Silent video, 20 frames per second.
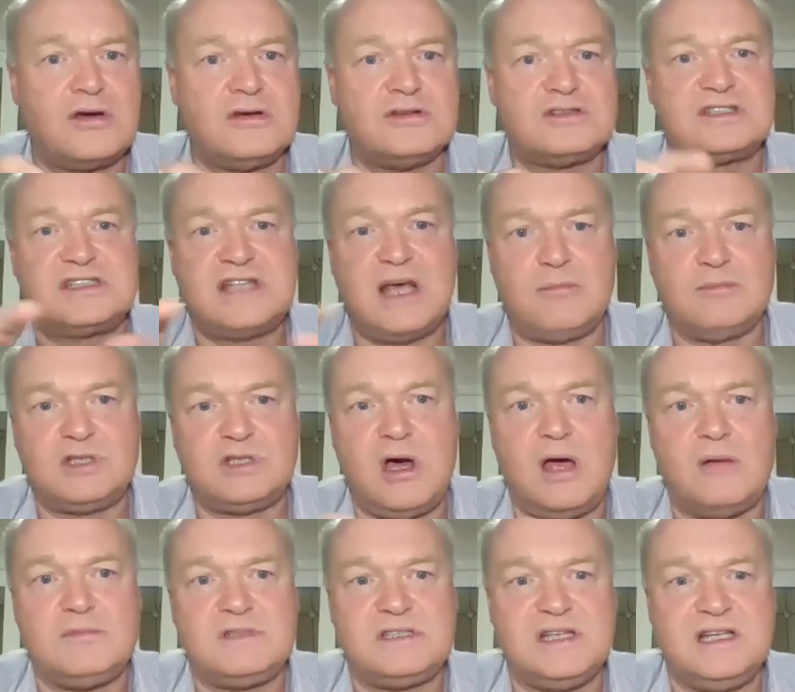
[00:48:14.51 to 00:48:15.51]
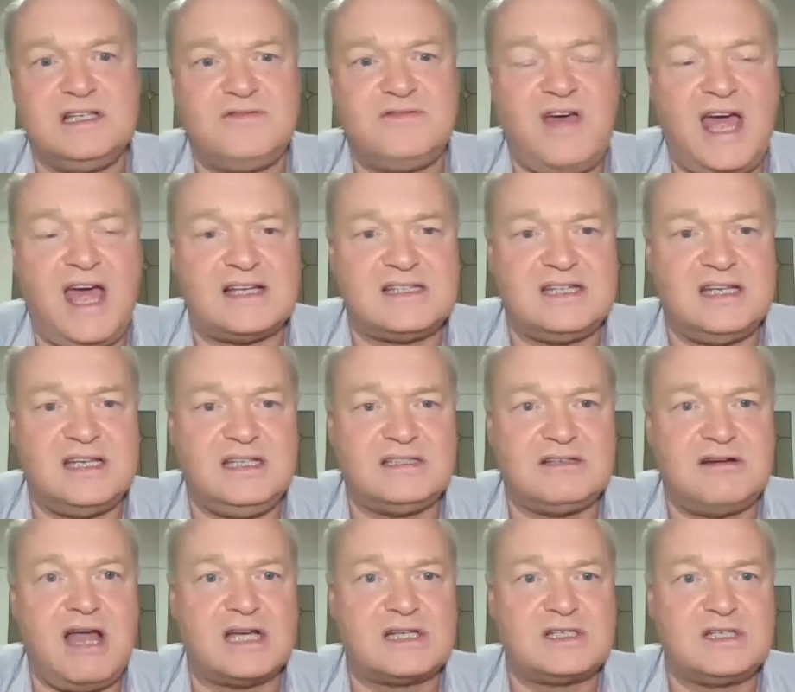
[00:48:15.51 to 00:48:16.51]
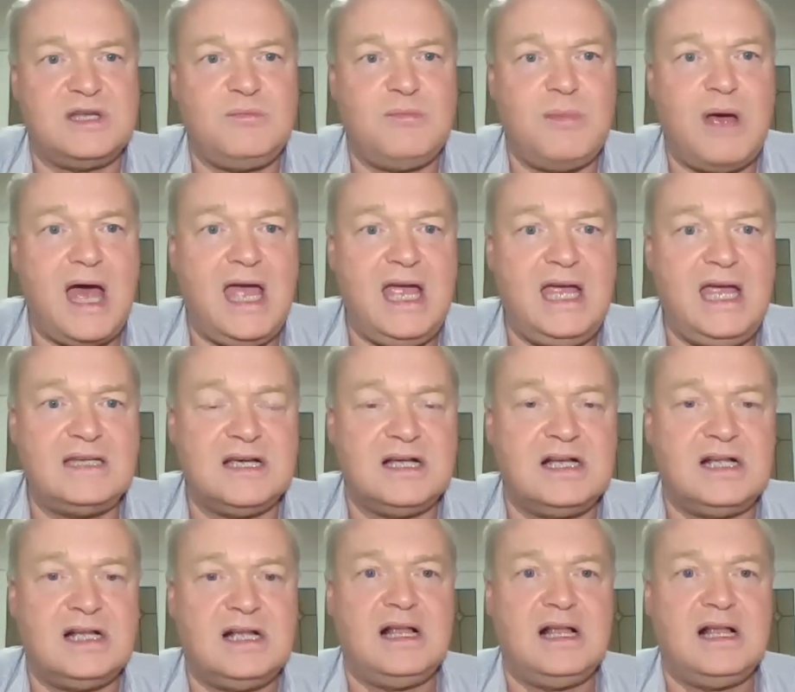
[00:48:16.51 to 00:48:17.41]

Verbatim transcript: Because sometimes these vaccines are actually made